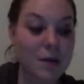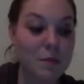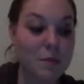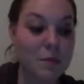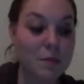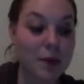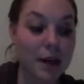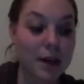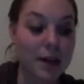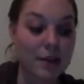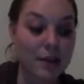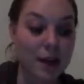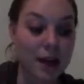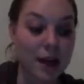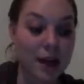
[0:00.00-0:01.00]
But if
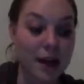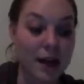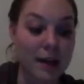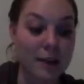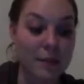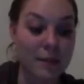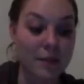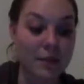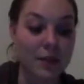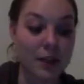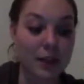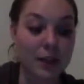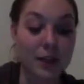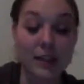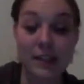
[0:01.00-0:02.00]
I'm
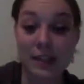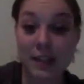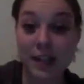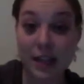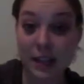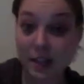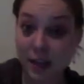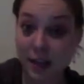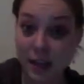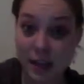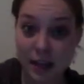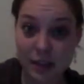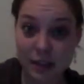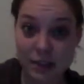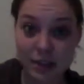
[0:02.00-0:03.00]
feeling lazy at the end of the day,
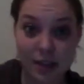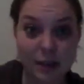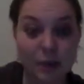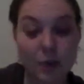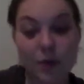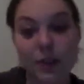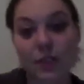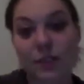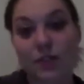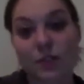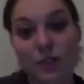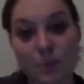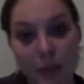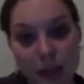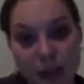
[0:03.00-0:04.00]
let's say I'm going to teach a
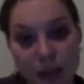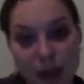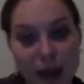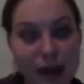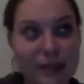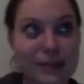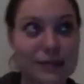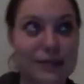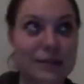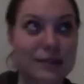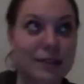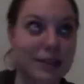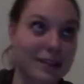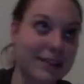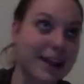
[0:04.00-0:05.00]
spin class,
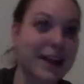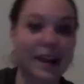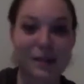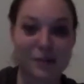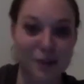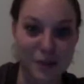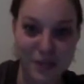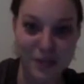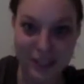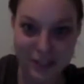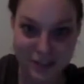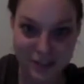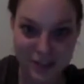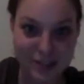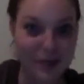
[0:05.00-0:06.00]
I kind of have to go
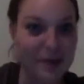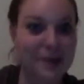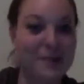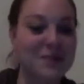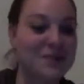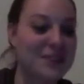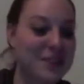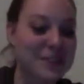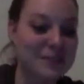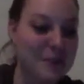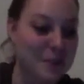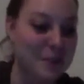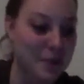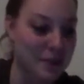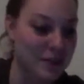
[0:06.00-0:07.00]
teach. So there's my
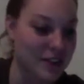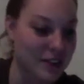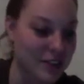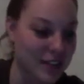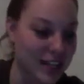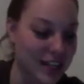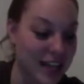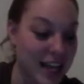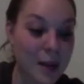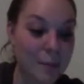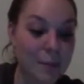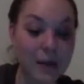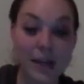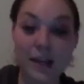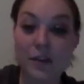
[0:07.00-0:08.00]
motivation.
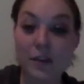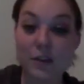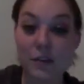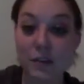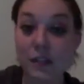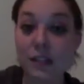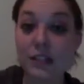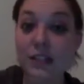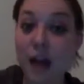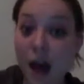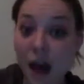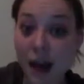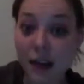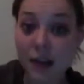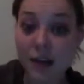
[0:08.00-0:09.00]
But if I'm feeling
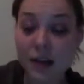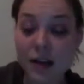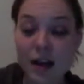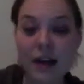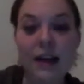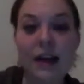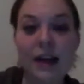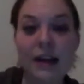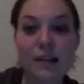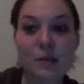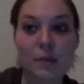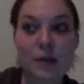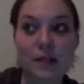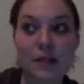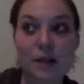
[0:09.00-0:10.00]
tired, I ask
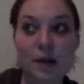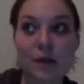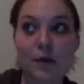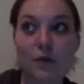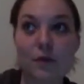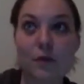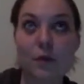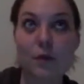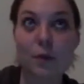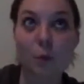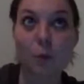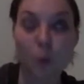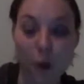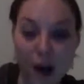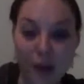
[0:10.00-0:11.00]
myself,
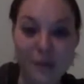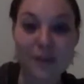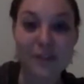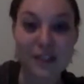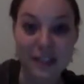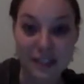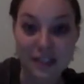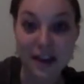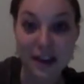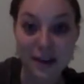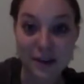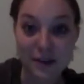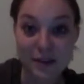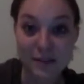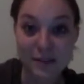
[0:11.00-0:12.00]
why am I feeling tired?